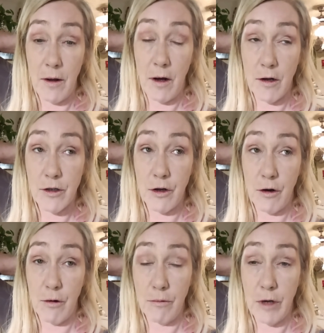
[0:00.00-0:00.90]

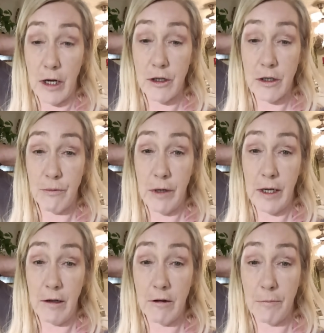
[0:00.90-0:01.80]
also not just
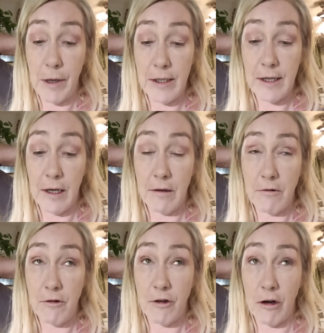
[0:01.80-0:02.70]
reading the basic
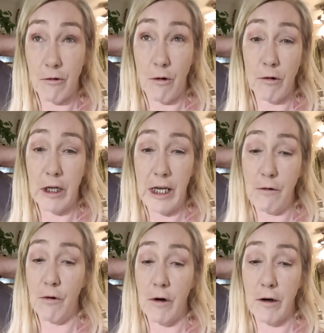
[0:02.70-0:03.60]
general
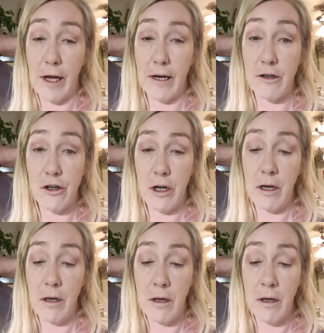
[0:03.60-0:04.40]
keyword energy,